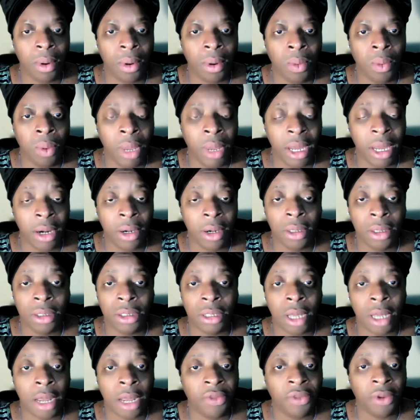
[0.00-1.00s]

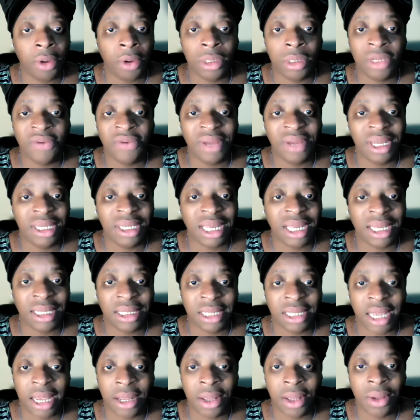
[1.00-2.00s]
Winners are those of us that
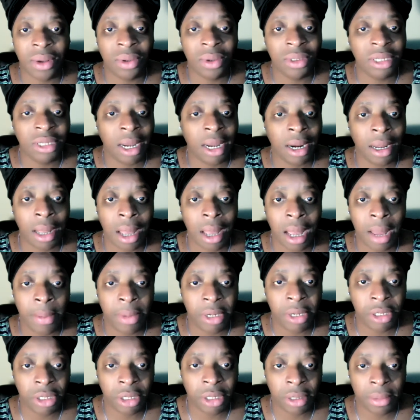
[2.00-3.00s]
set goals and
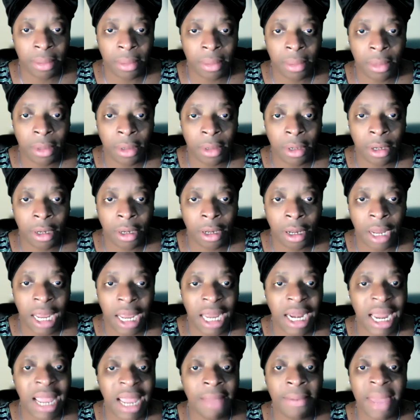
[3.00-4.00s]
accomplish them
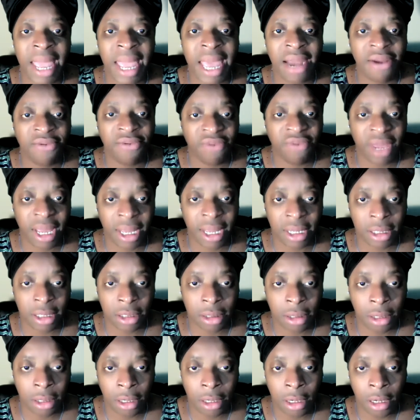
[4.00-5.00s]
and they
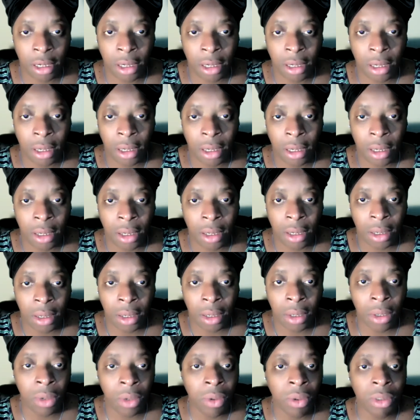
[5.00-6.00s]
manifest.
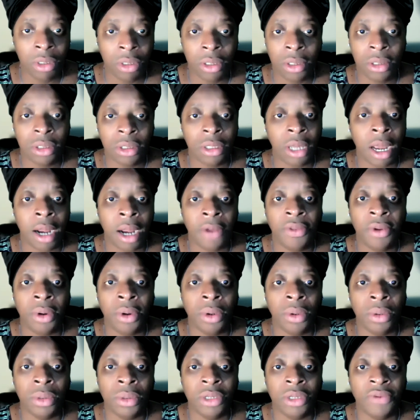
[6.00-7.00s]
Losers are
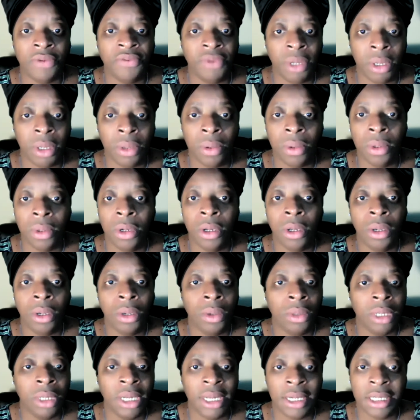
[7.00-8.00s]
those of you
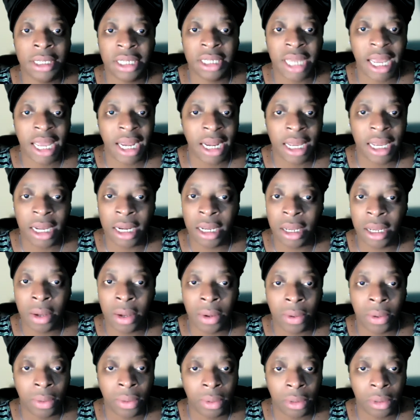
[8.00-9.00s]
who didn't set any
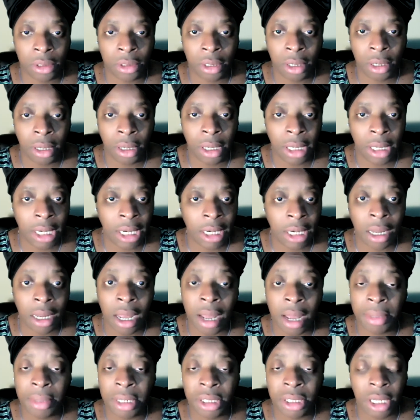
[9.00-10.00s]
goals and didn't
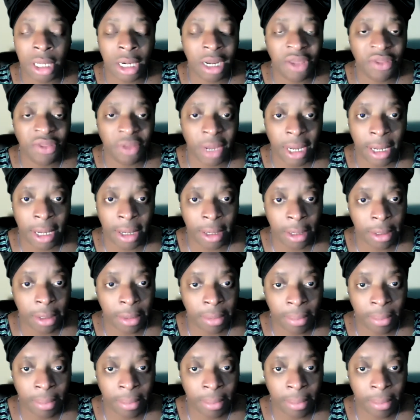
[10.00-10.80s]
accomplish anything.